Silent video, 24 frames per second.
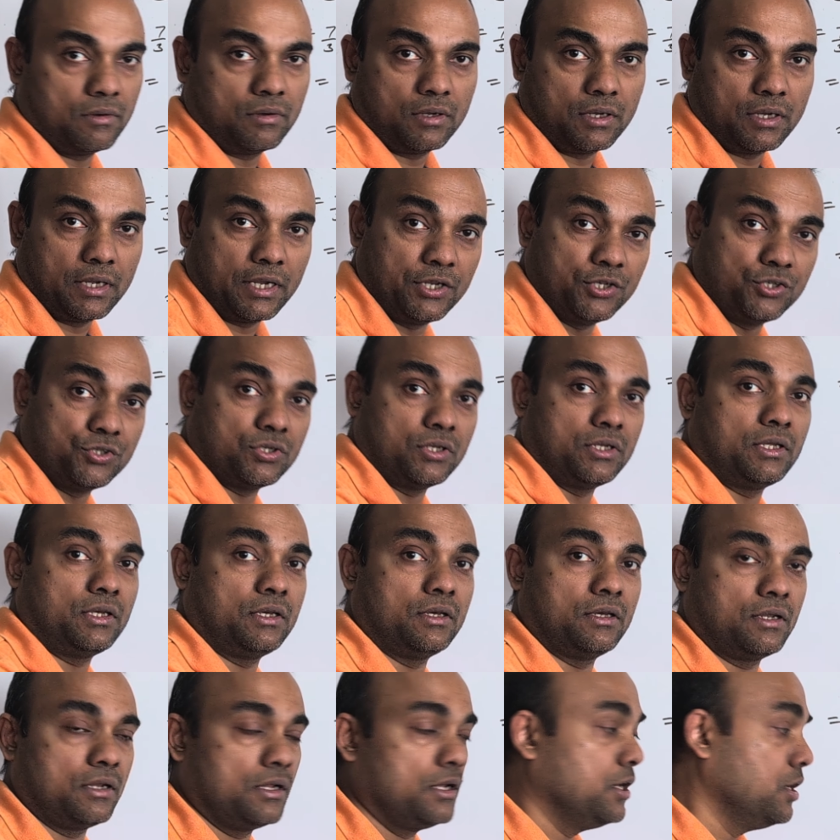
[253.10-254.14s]
addition
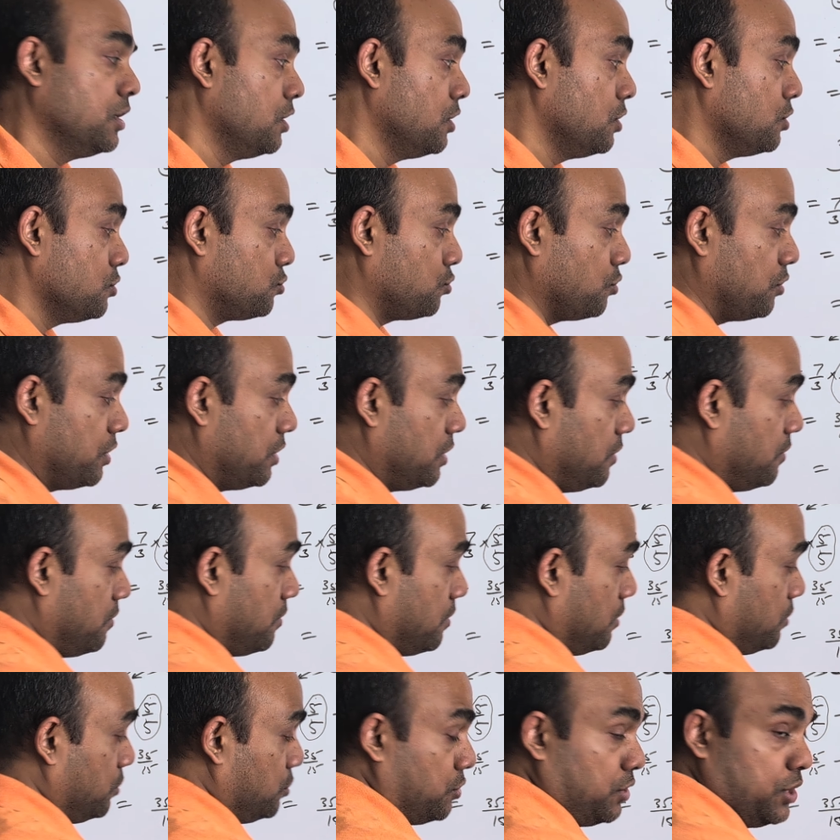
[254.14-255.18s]
here. So
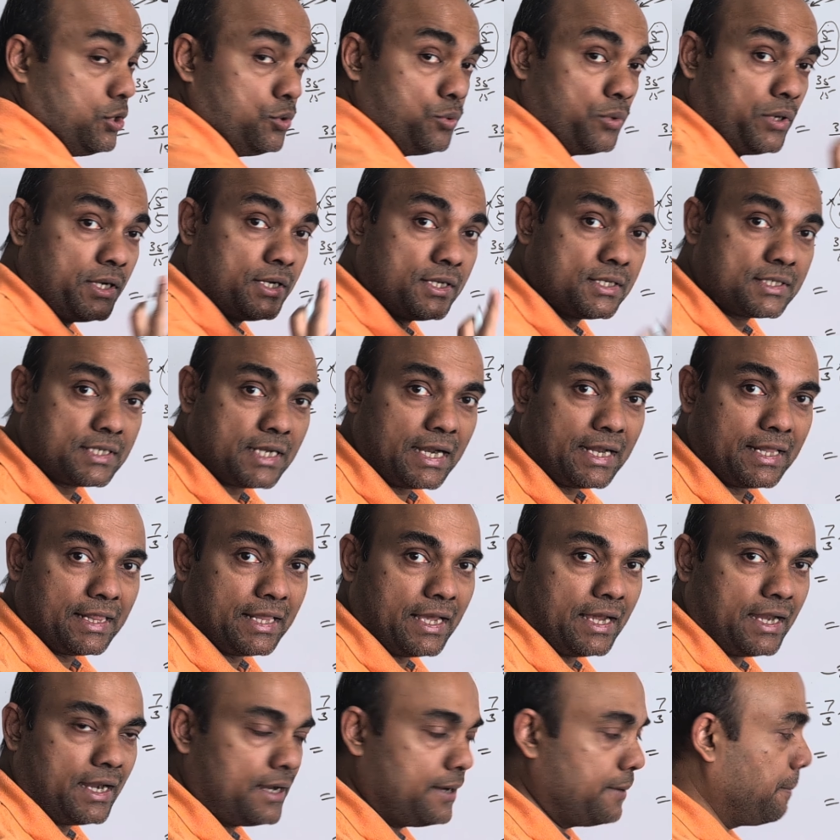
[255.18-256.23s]
you need to understand
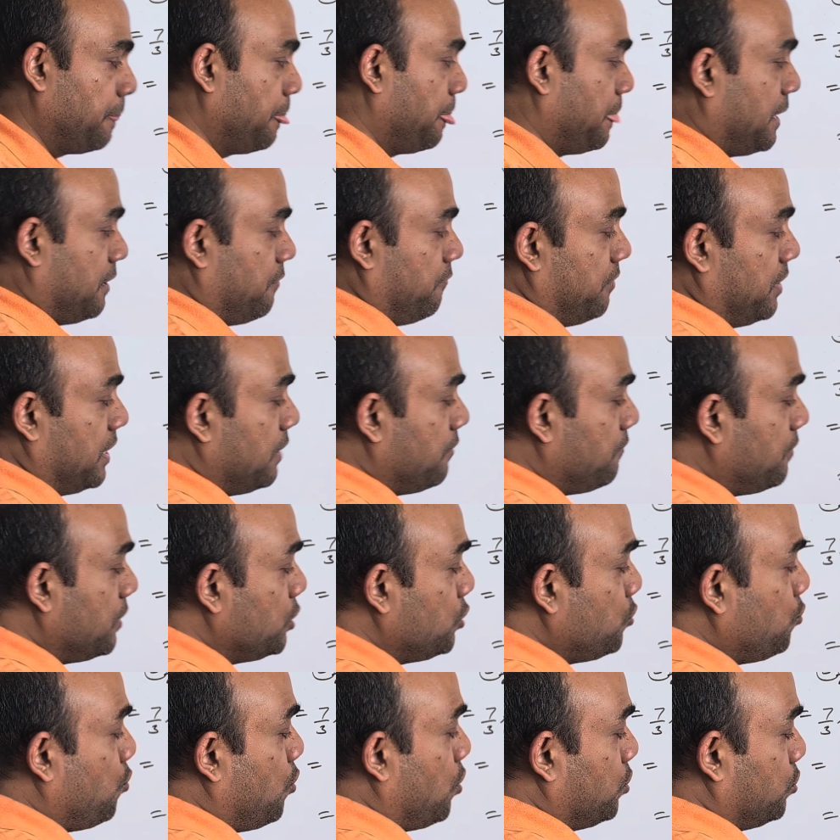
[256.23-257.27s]
that whenever
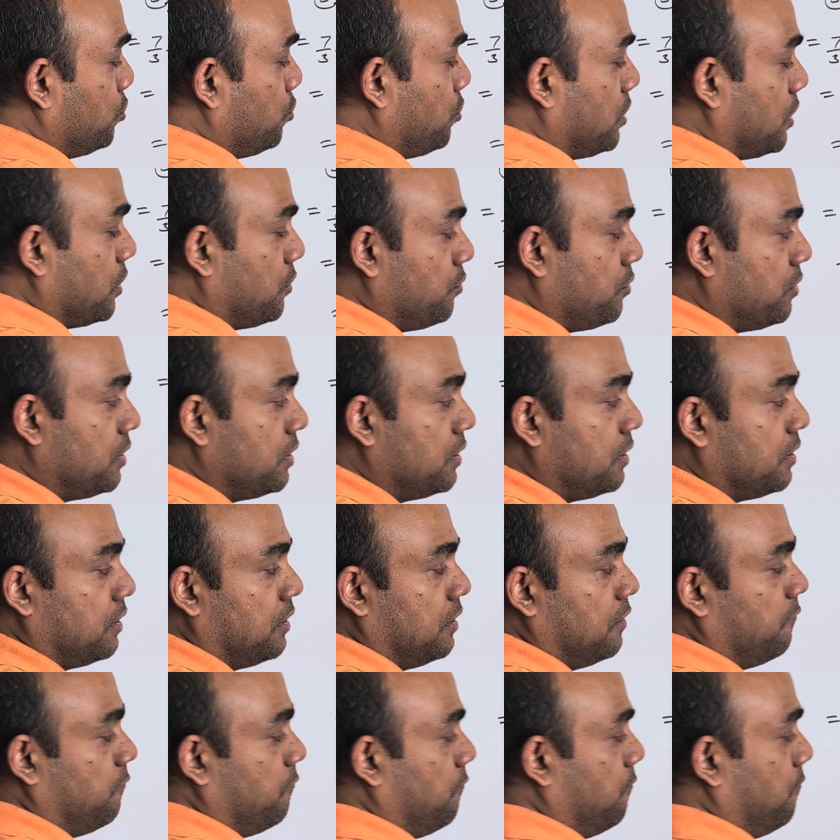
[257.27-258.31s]
you want to convert
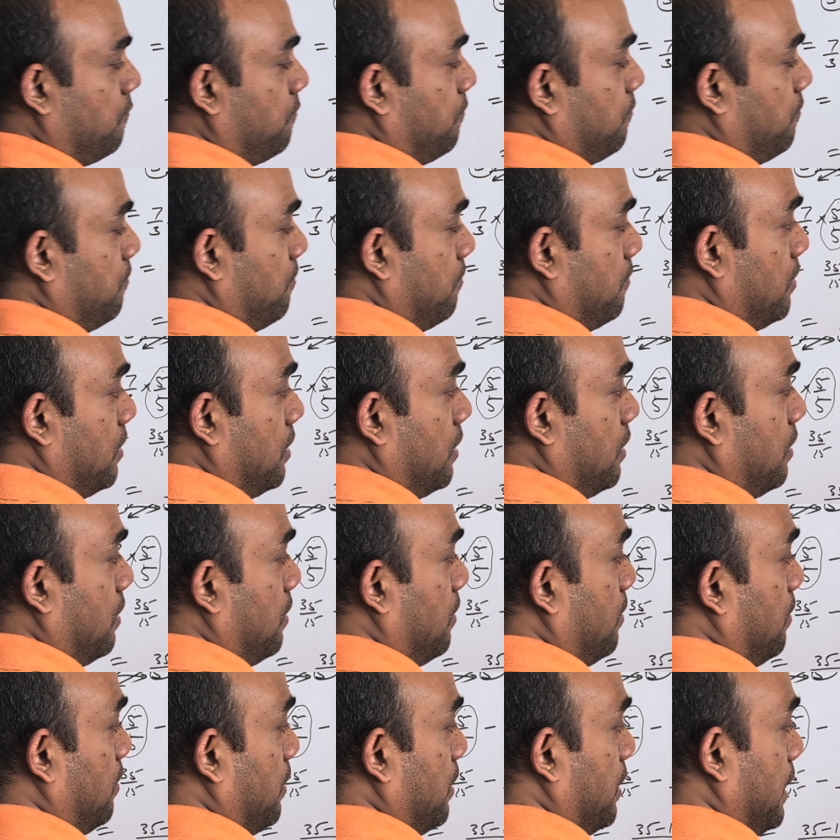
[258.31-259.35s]

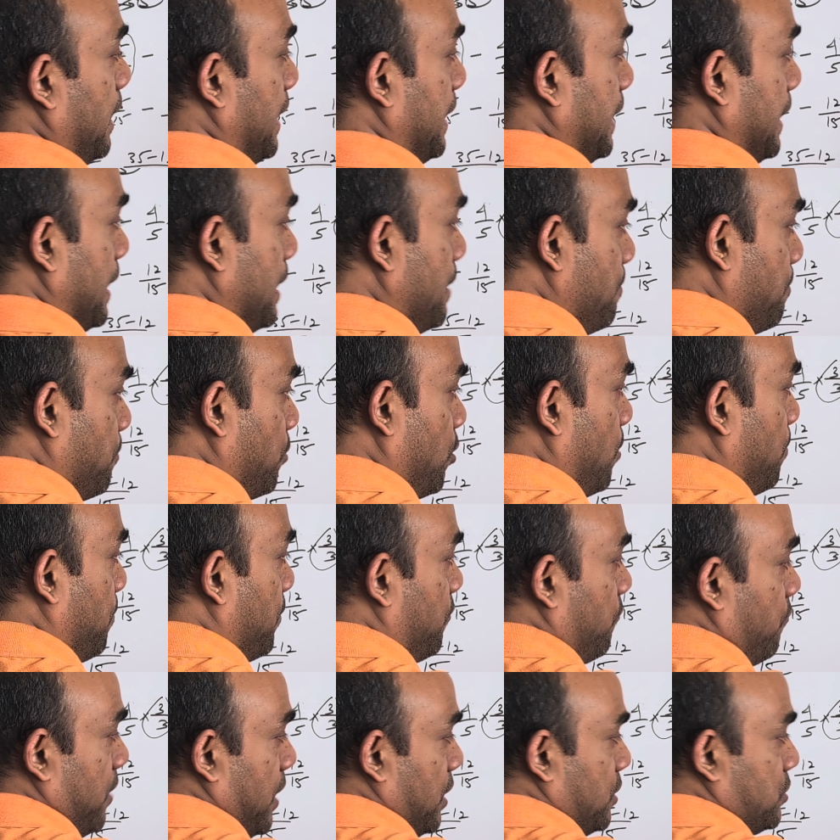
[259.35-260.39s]
an improper
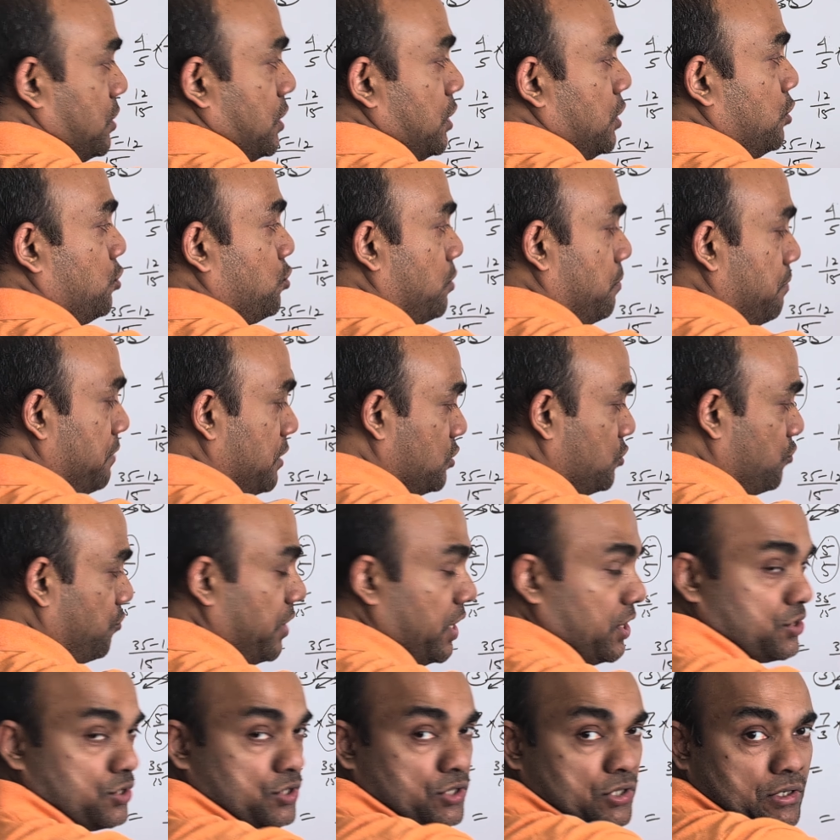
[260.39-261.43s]
fraction into a mixed
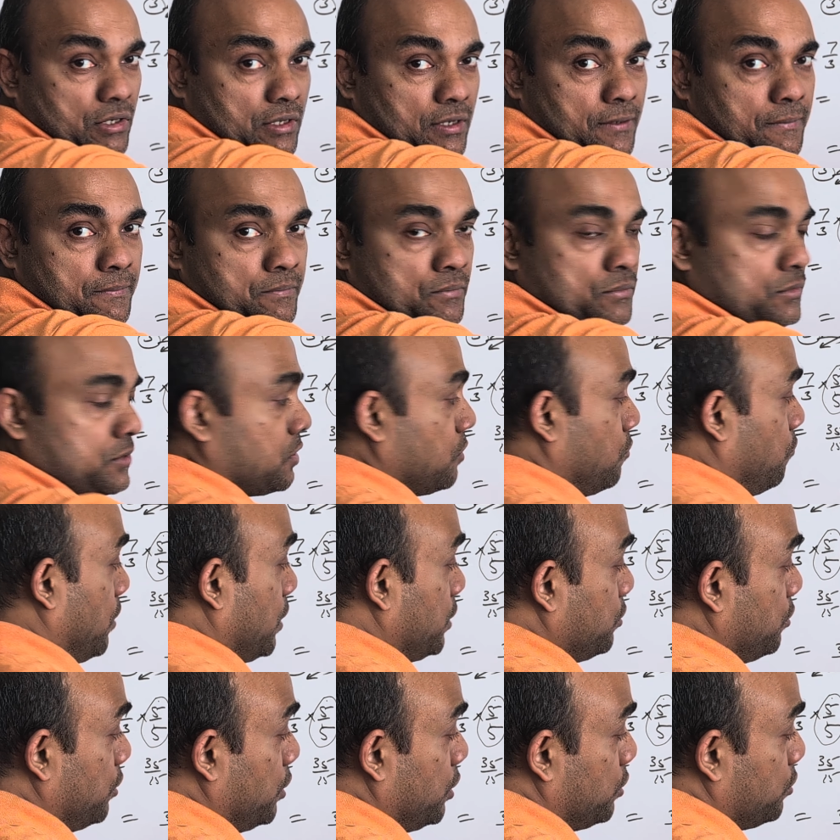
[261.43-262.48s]
fraction,
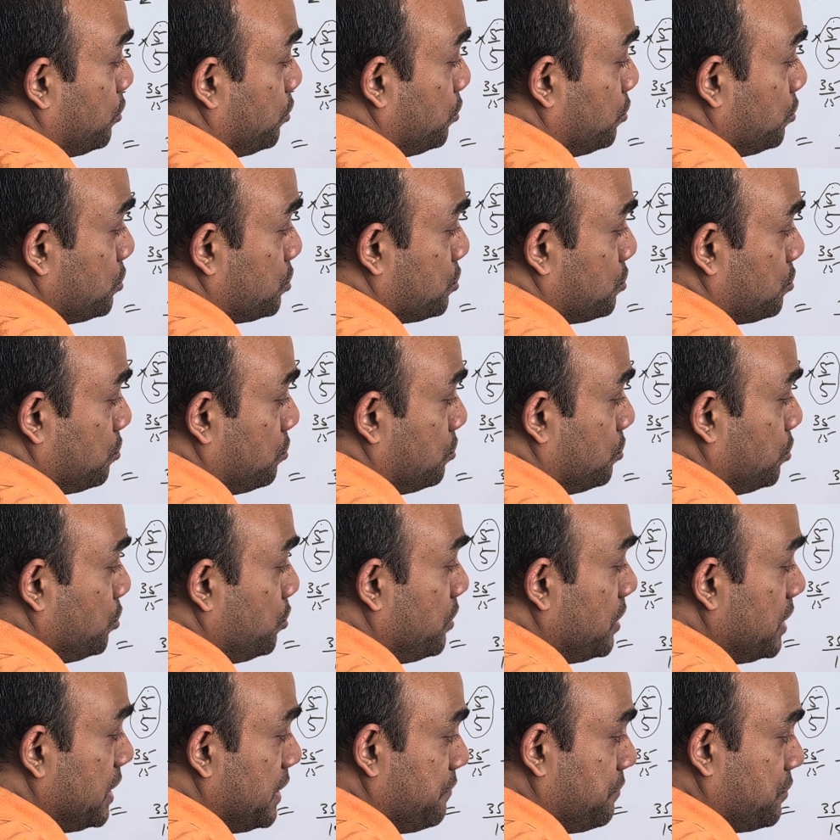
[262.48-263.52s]
what you need to do is to
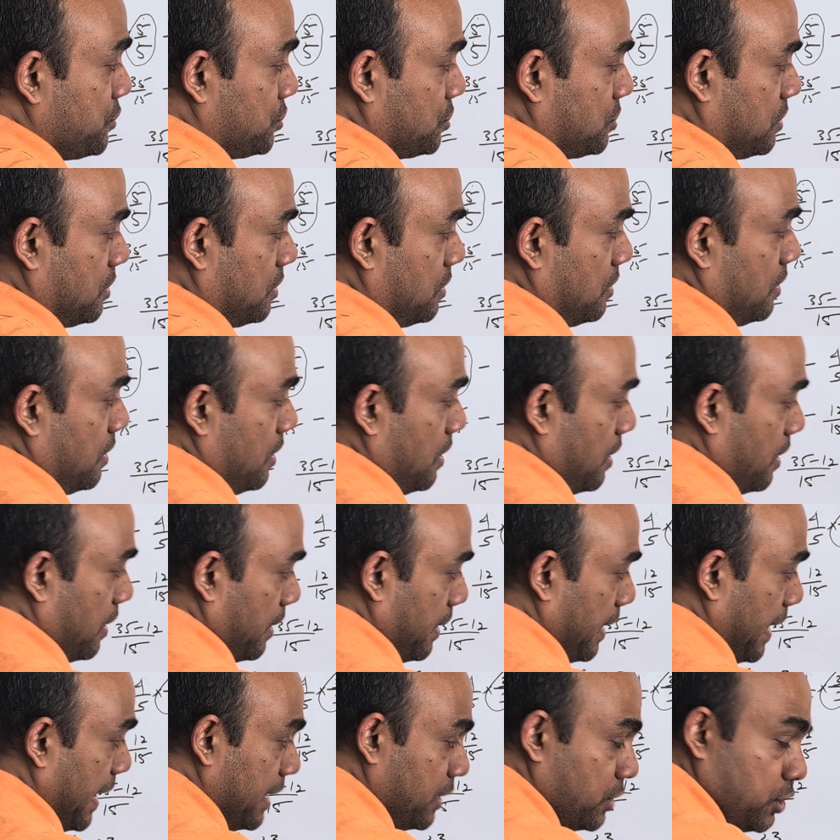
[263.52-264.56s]
do a division,
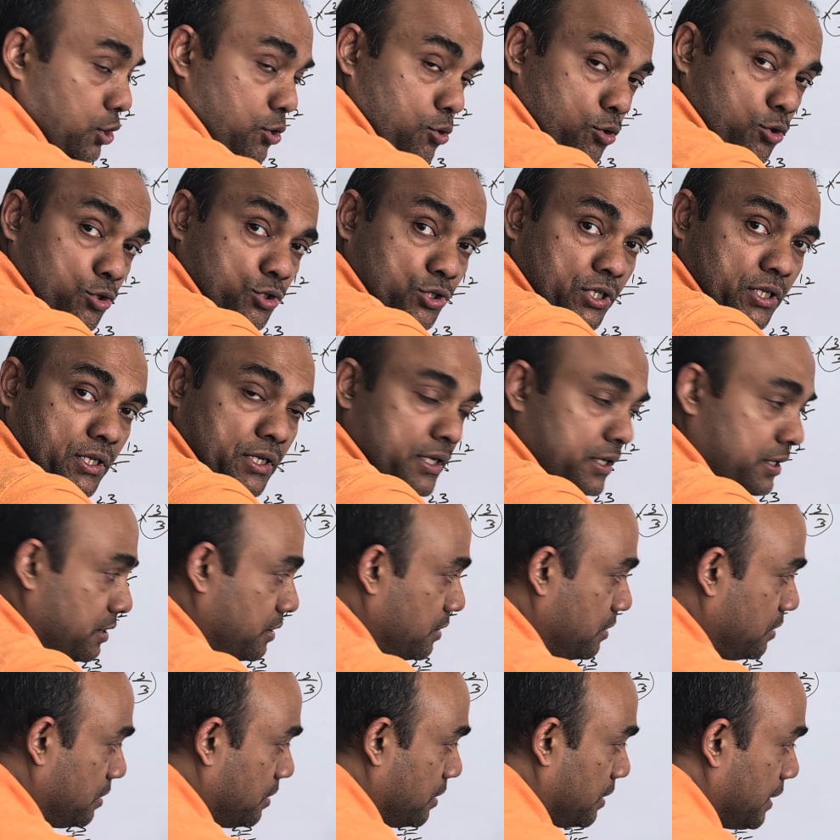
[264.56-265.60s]
write the quotient
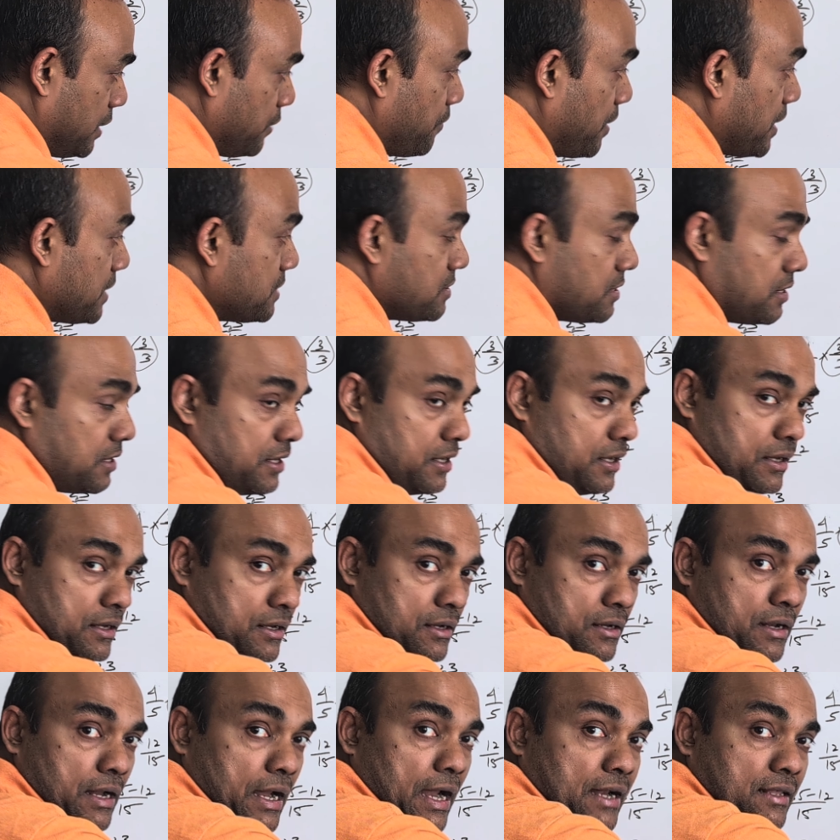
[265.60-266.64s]
here, divisor
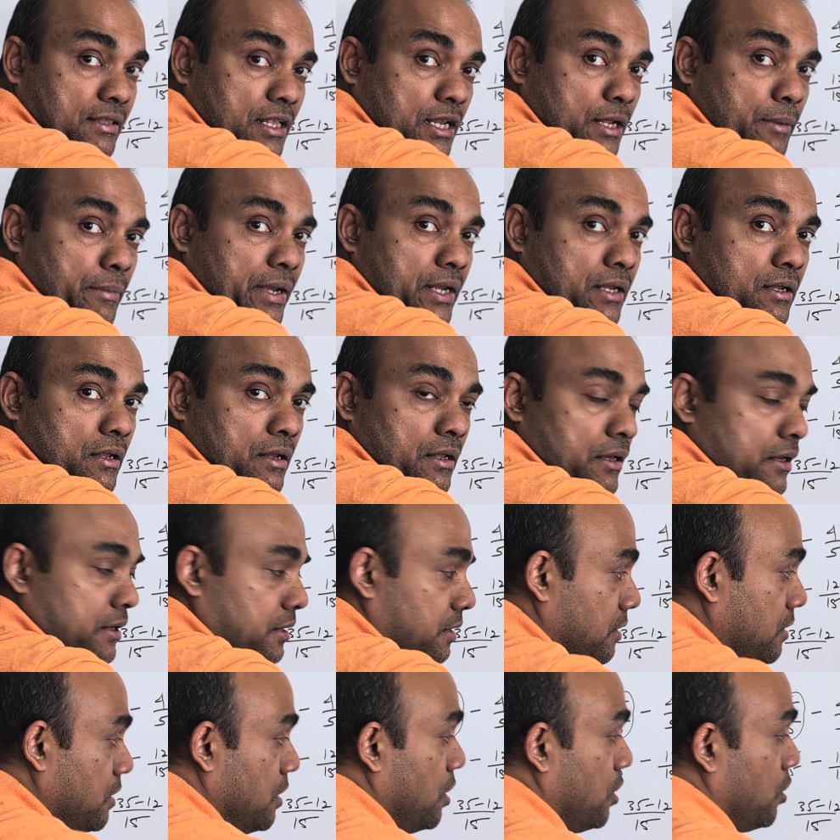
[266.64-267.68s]
here, and the remainder here.